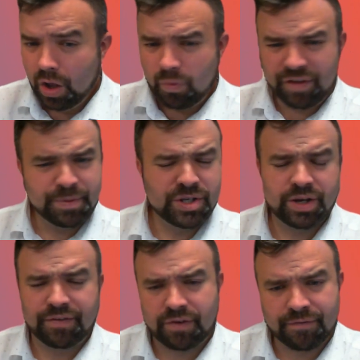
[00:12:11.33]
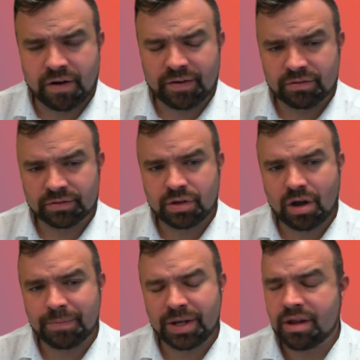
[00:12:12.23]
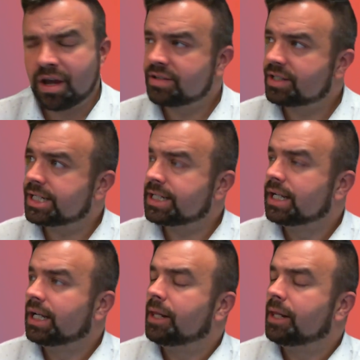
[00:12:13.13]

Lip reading: We've been doing it for a very long time in nursing.